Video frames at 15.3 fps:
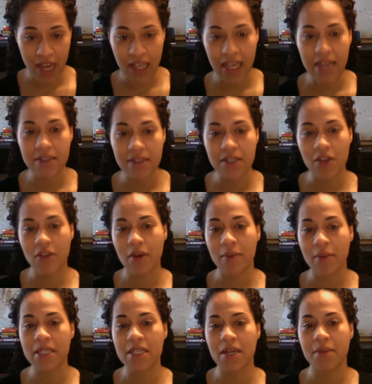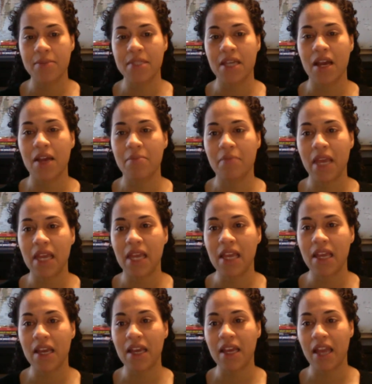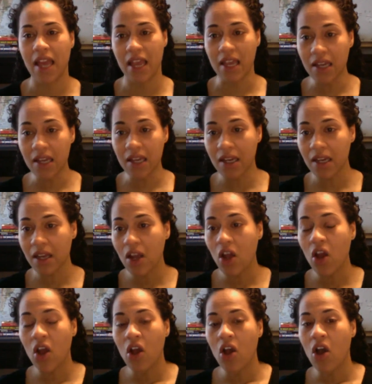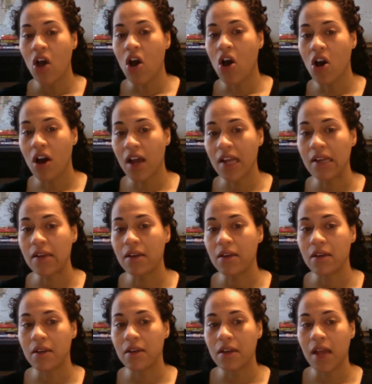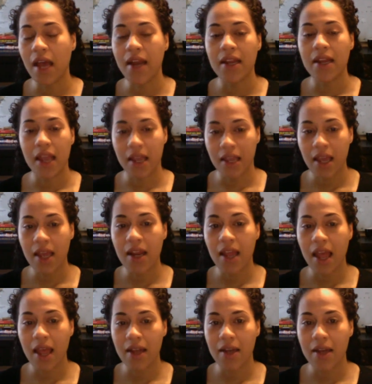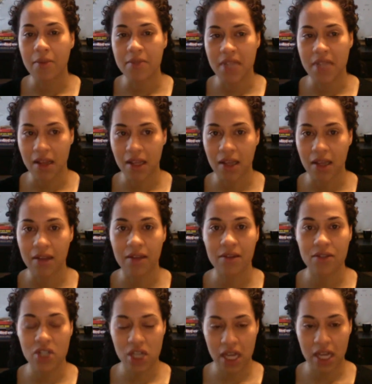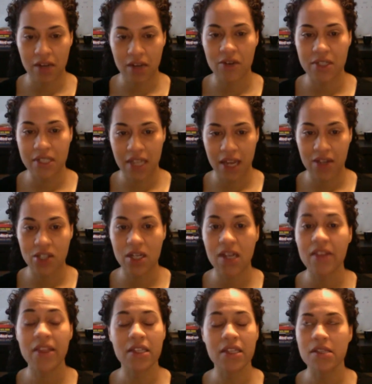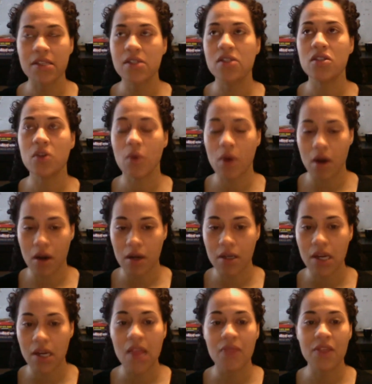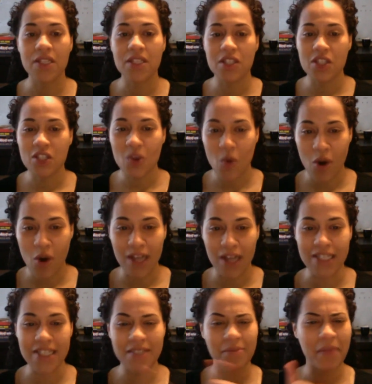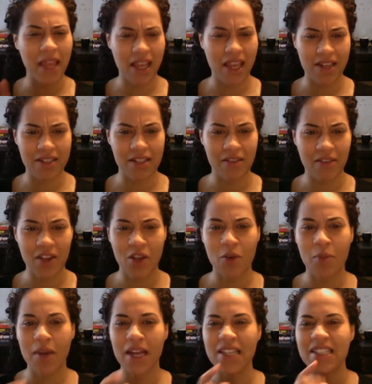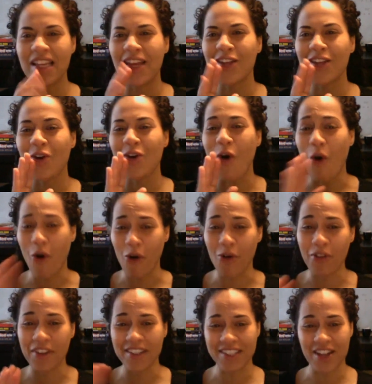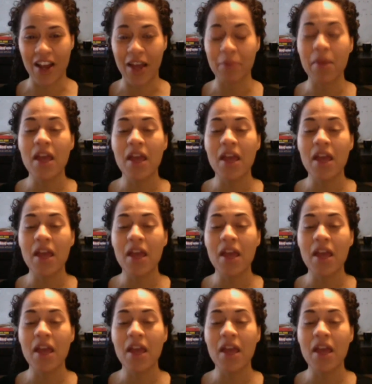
I can't tell you how many times I'm making a cake on how to cake it, and I'm telling Chet or Sasha, this is so hard. This is so hard. It doesn't make it into the video, but I say it all the time.